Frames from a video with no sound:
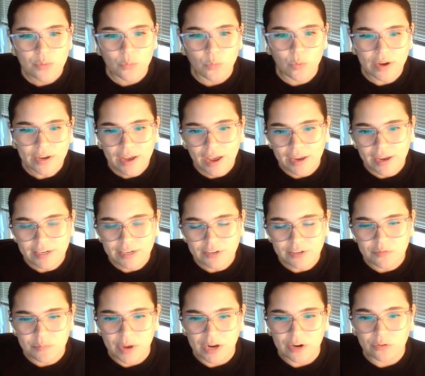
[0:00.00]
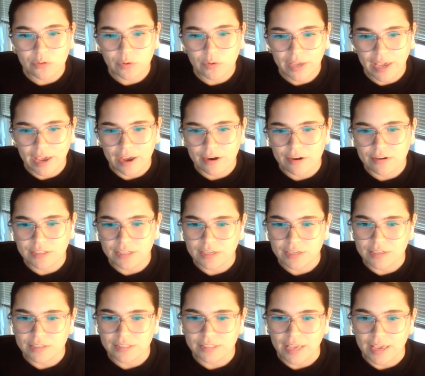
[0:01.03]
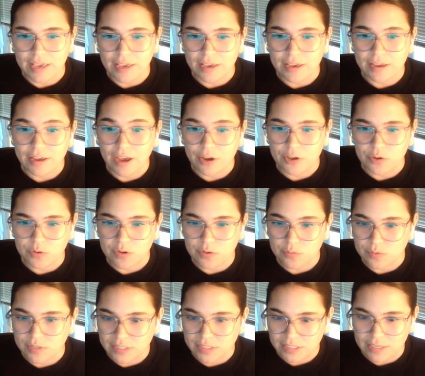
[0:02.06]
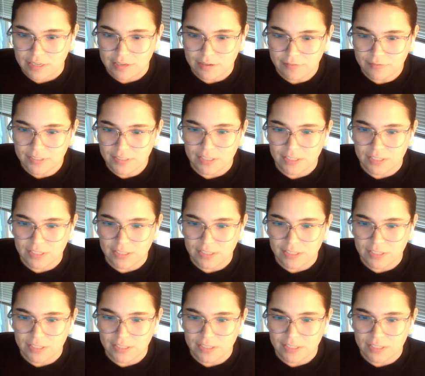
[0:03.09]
what kind of medical care does a coyote receive?